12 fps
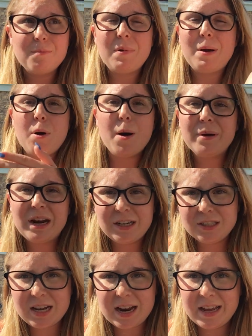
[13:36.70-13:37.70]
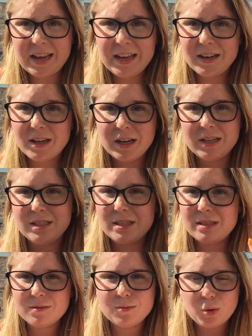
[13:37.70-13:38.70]
my mom and I just kind of hid because
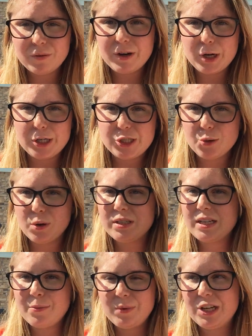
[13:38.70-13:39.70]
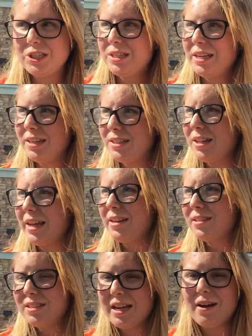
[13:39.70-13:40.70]
we're very short and we just needed to like
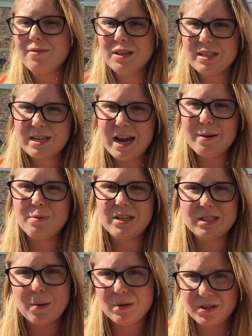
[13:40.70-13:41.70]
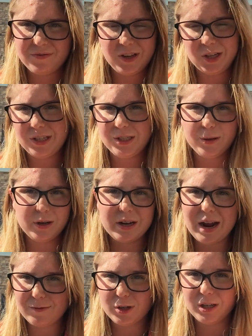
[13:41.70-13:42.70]
stay off to the side. Plus I wasn't feeling too
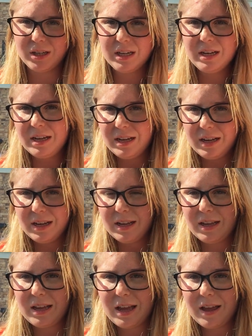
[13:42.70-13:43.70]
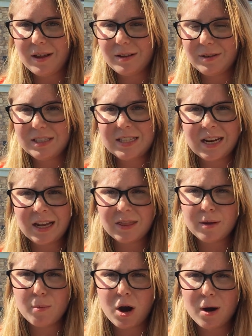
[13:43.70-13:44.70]
good after sitting
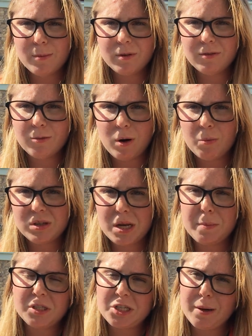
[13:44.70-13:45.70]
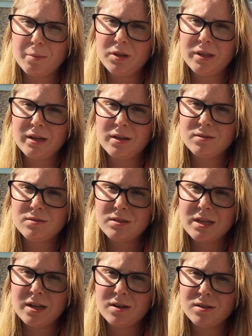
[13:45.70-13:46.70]
in the mob of what was Emma Chamberlain and
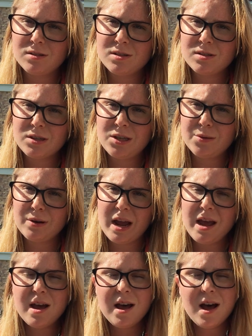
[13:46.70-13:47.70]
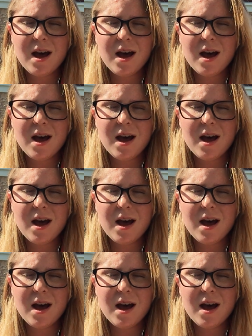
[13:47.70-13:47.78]
Tana's Q&A.